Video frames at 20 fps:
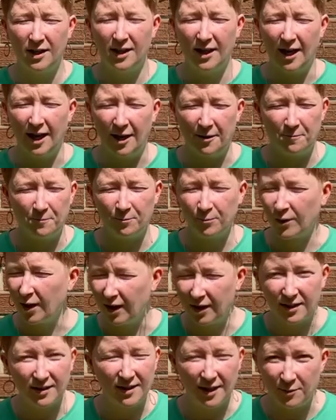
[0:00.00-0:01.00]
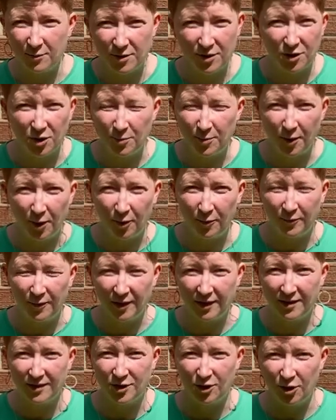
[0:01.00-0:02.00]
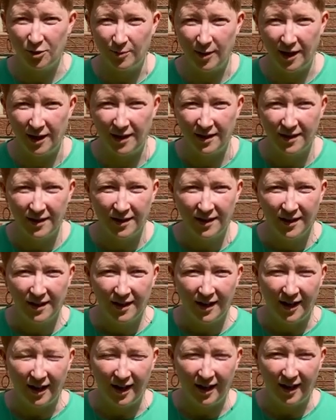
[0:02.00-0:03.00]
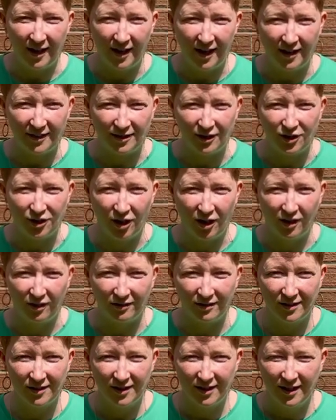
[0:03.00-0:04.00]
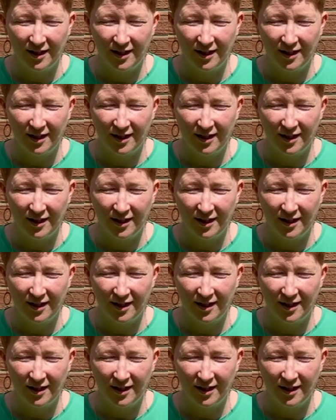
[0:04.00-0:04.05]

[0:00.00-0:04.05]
And it seemed super obvious to me as a child.